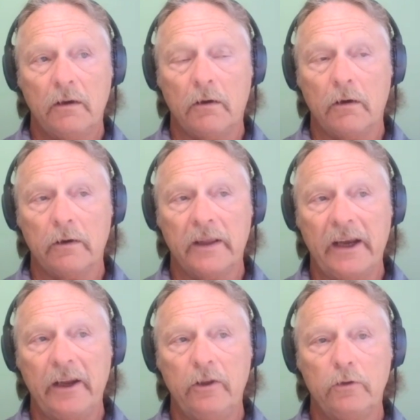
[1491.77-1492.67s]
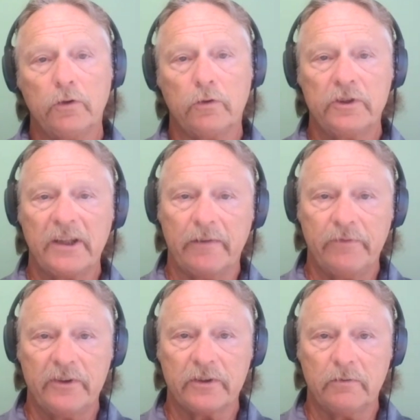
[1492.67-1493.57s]
are getting you towards that
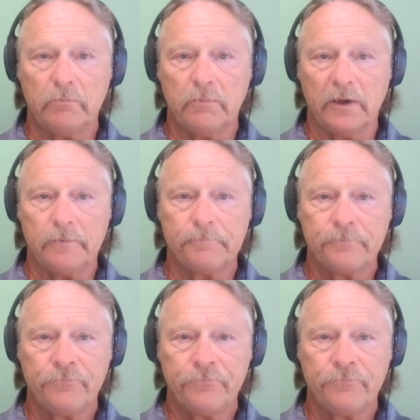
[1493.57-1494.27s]
vision, but